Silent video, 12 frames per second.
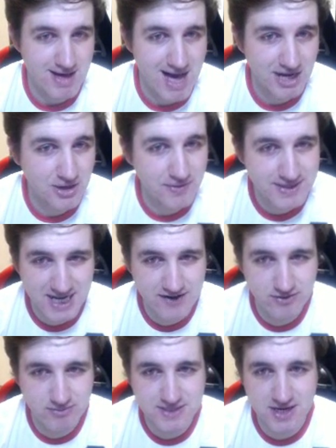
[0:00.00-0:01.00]
I know that's kind of
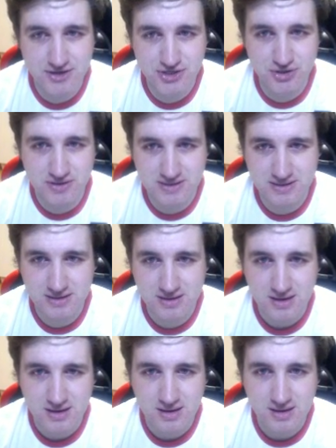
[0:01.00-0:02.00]
a bizarre choice,
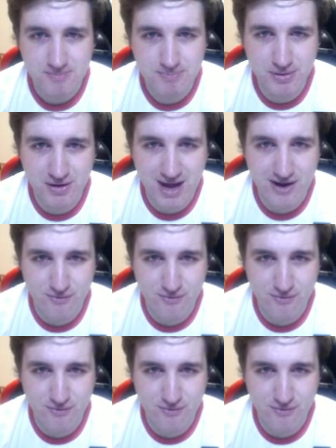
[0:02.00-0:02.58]
but I